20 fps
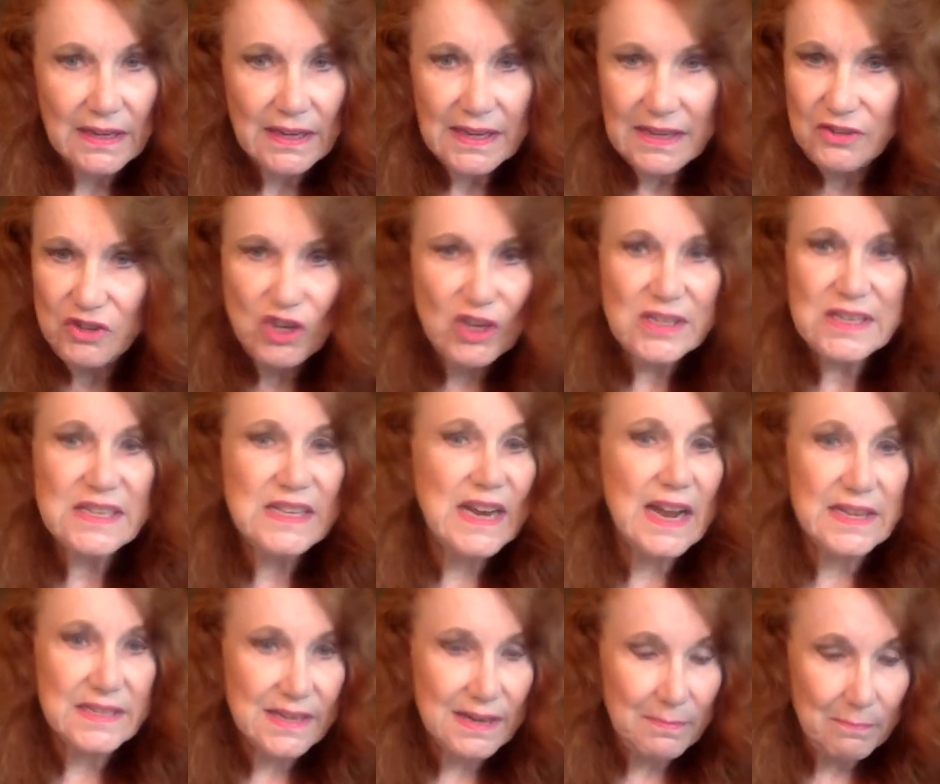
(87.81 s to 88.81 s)
It just
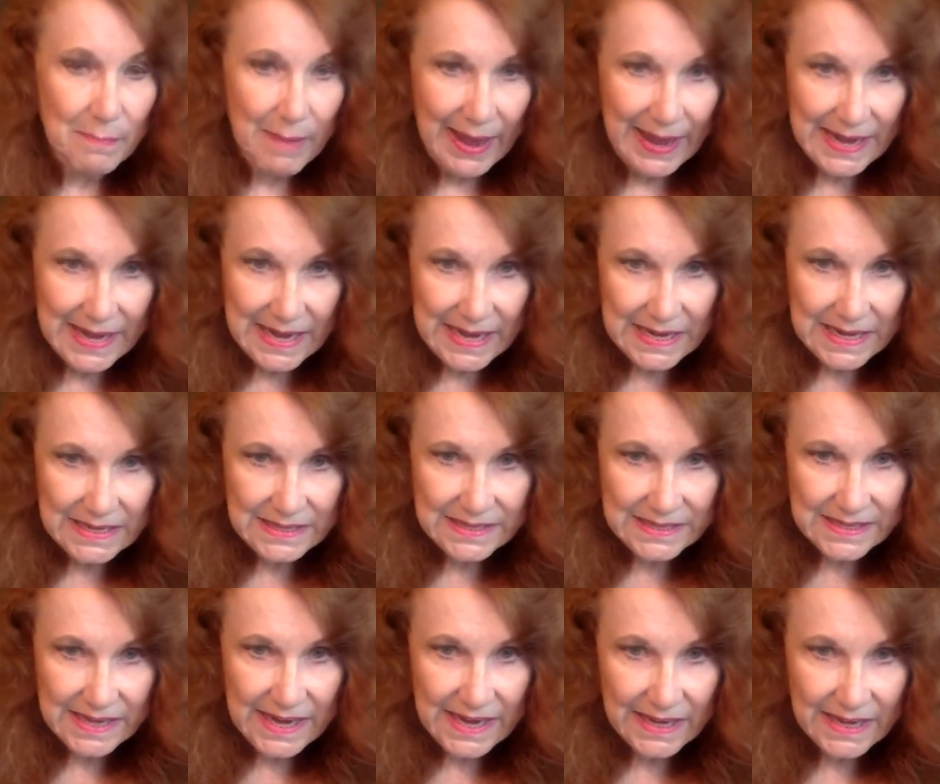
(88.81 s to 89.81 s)
doesn't make any
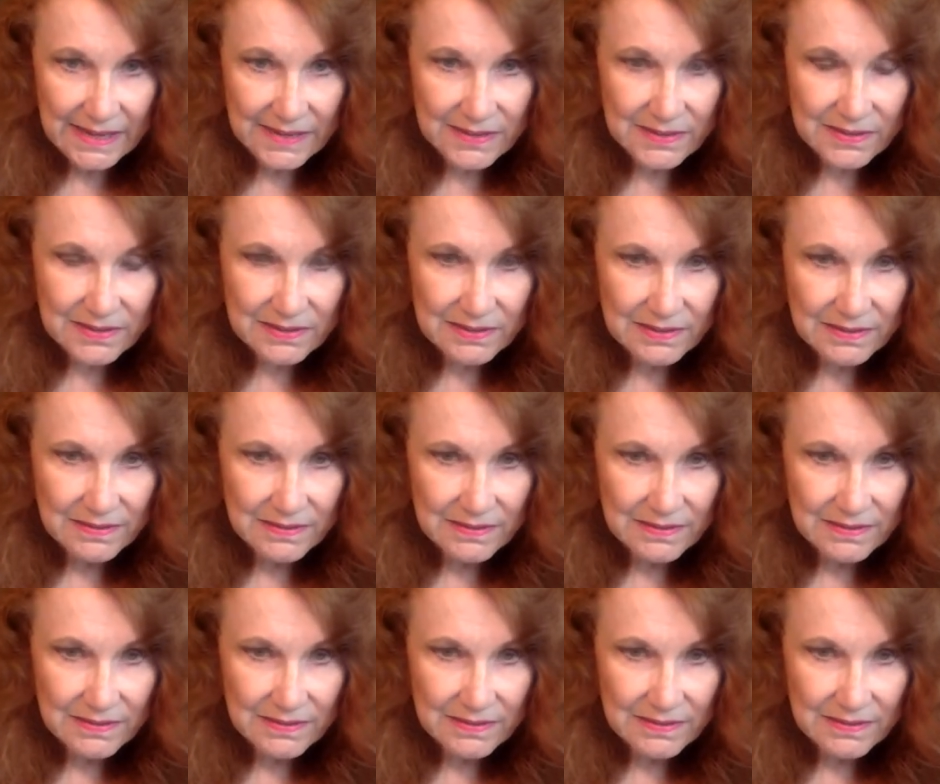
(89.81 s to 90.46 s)
sense.